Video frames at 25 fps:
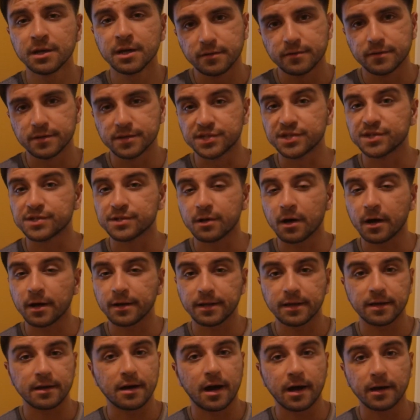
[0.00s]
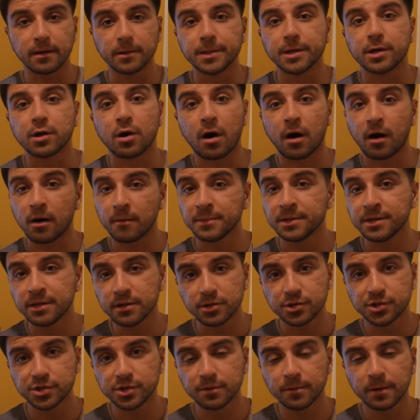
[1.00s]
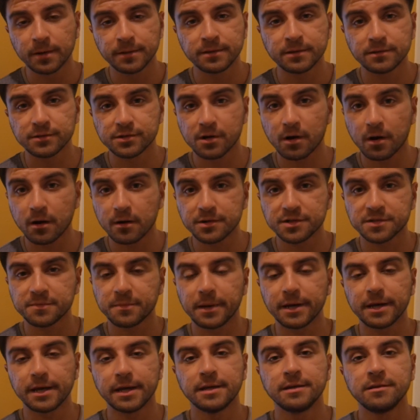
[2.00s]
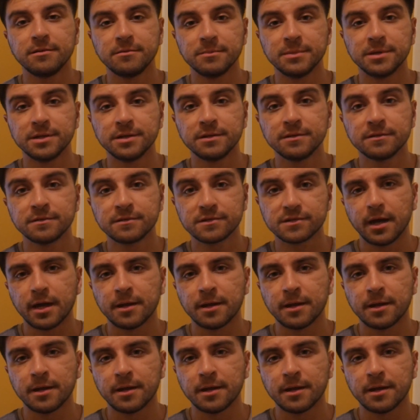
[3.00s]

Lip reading: This is not a highly common issue on these cars by any means,